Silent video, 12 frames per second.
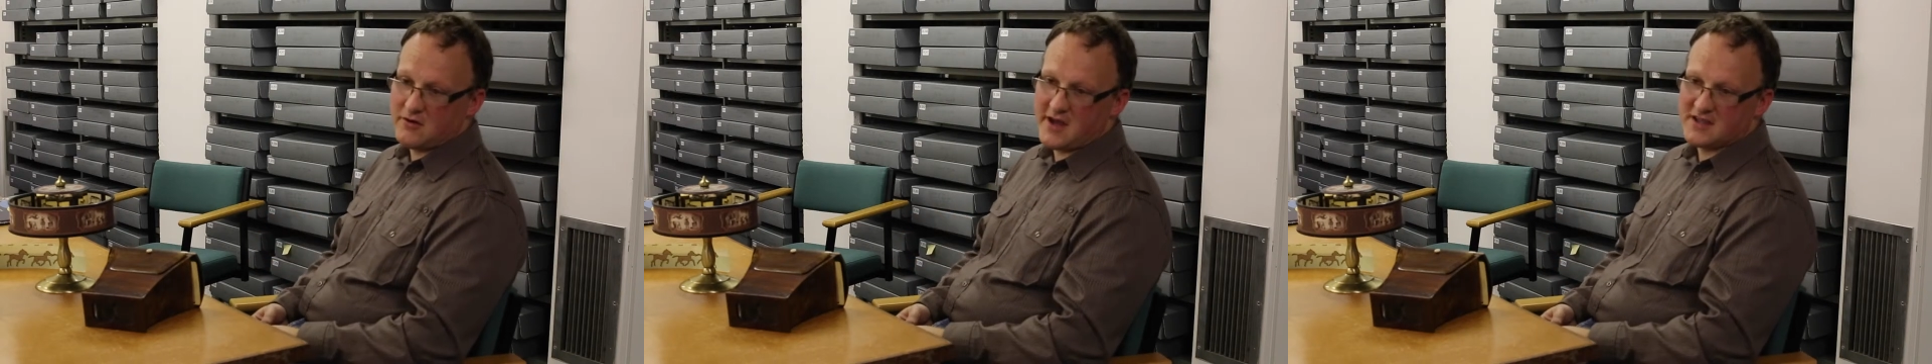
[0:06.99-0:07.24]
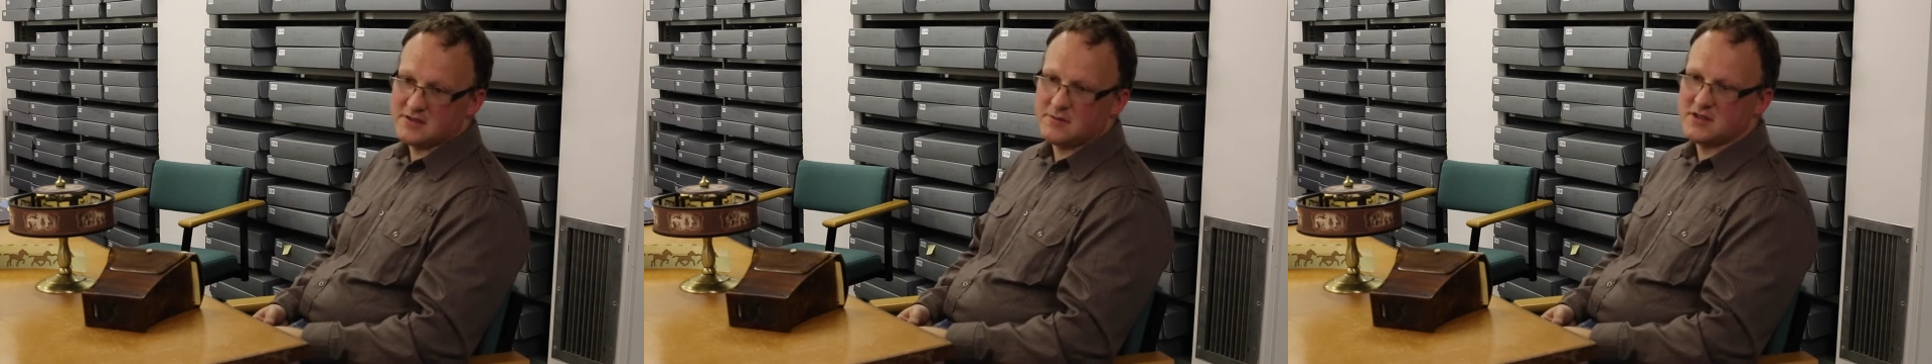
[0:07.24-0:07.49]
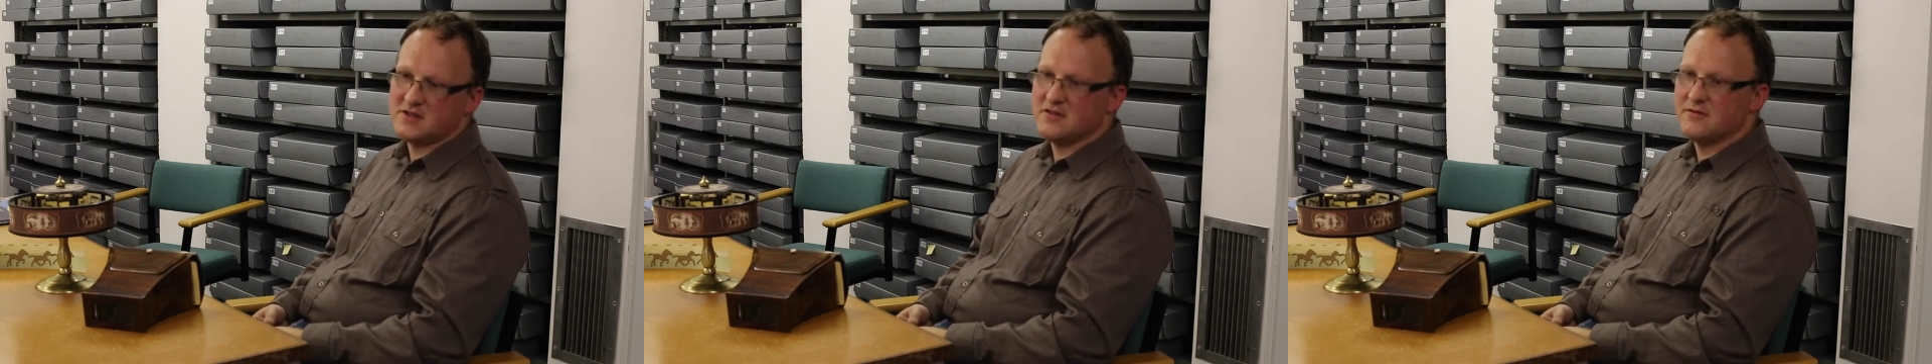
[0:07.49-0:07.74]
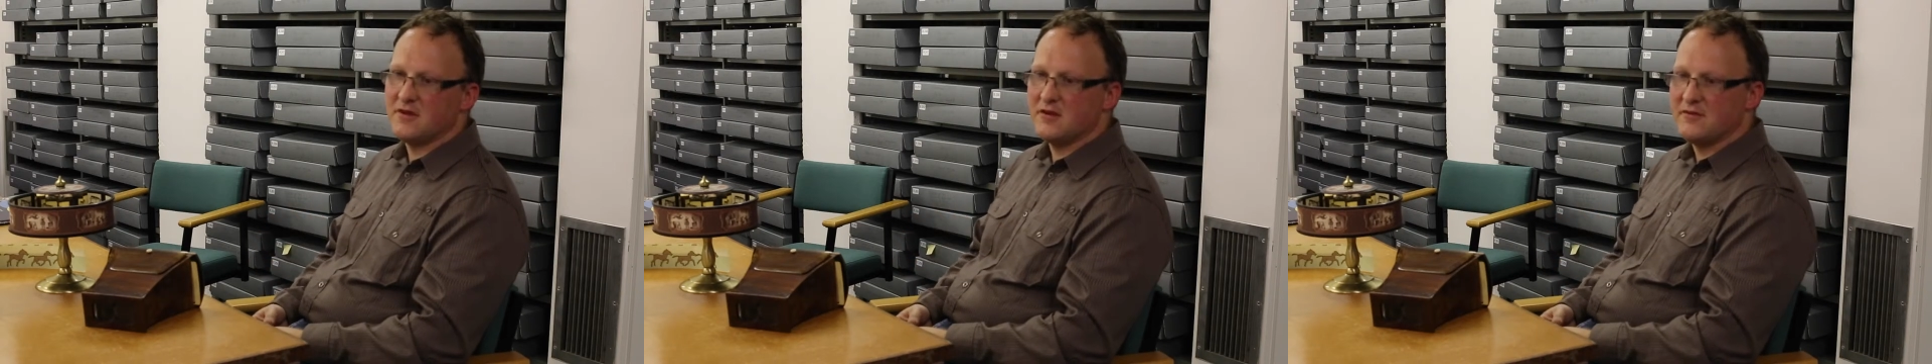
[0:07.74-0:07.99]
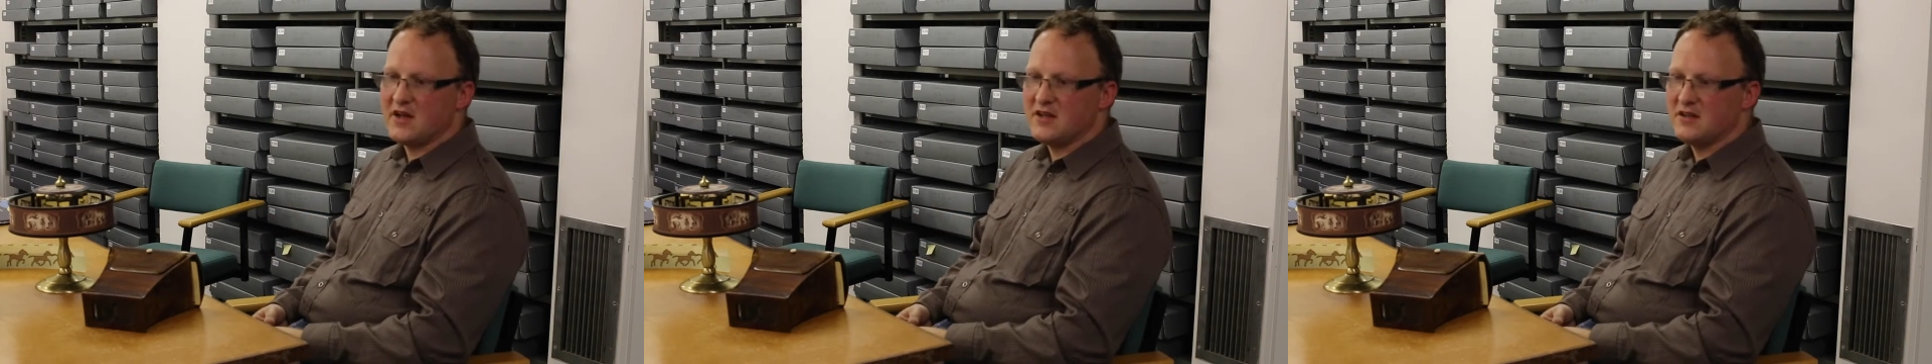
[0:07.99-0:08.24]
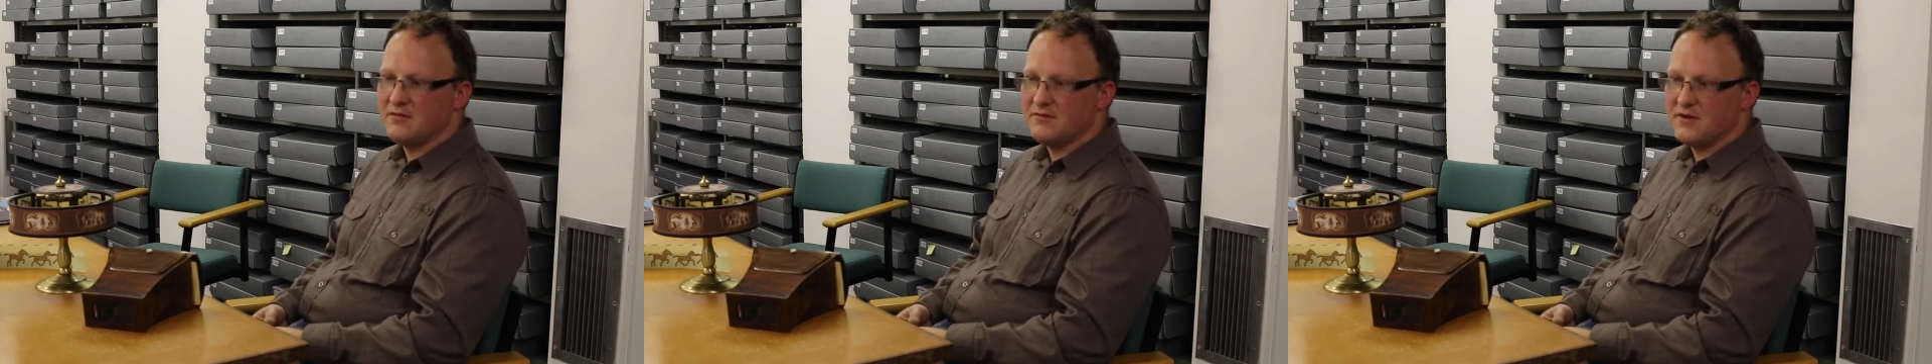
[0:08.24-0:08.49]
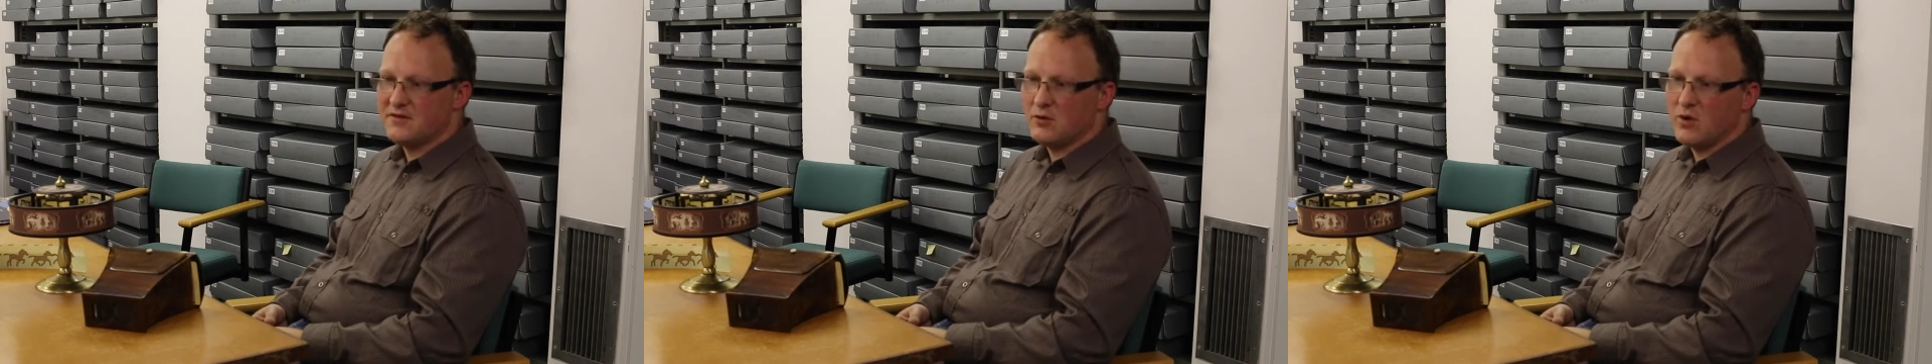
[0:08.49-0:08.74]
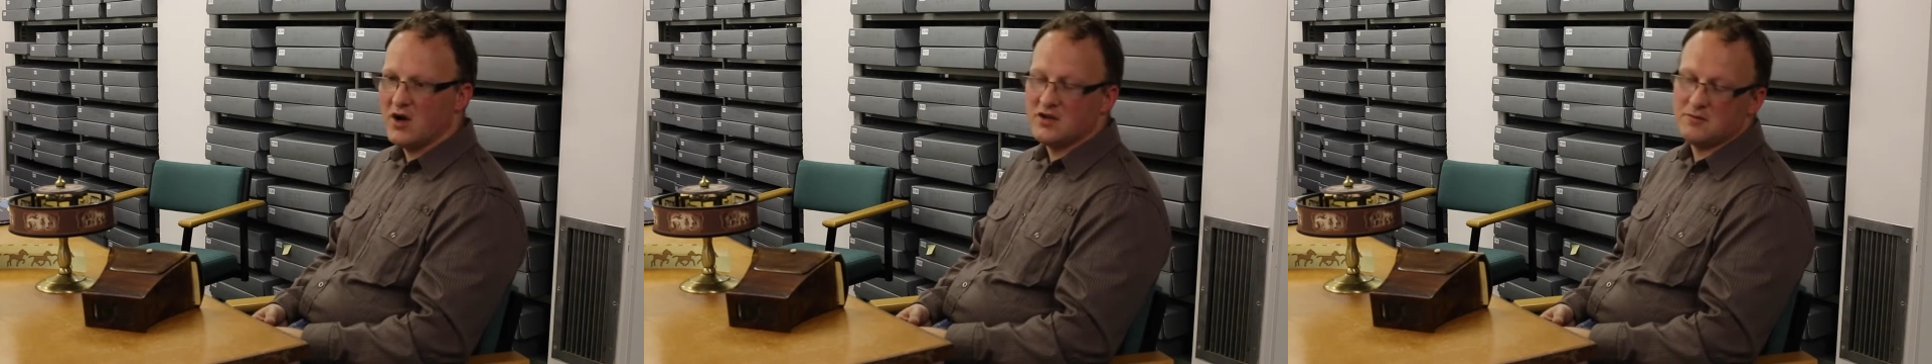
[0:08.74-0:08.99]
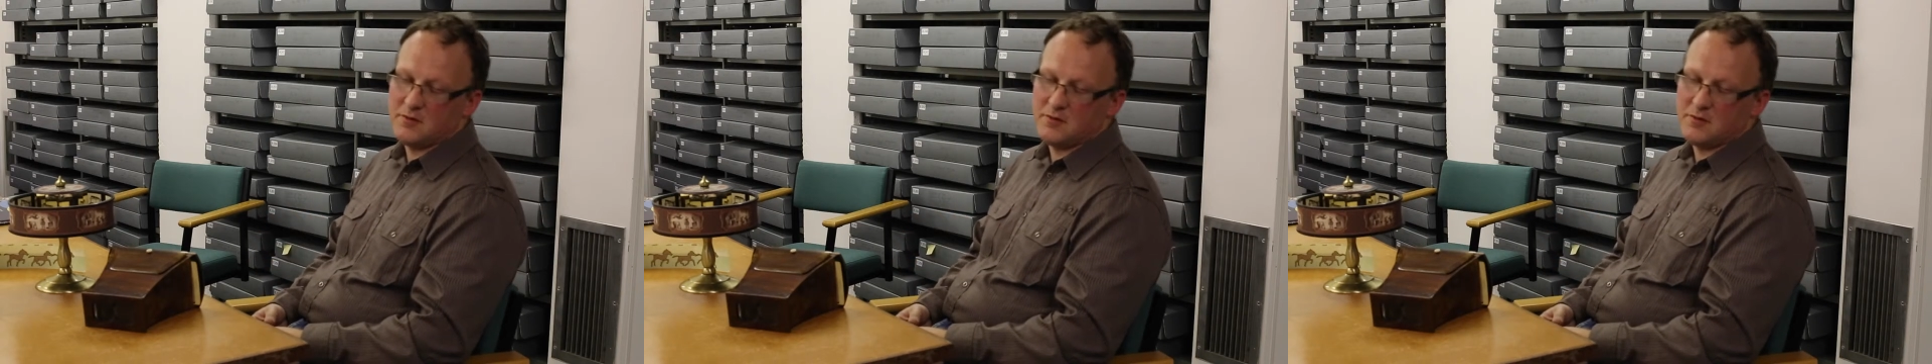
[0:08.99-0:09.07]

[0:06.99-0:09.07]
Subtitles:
Exhibition of 1851,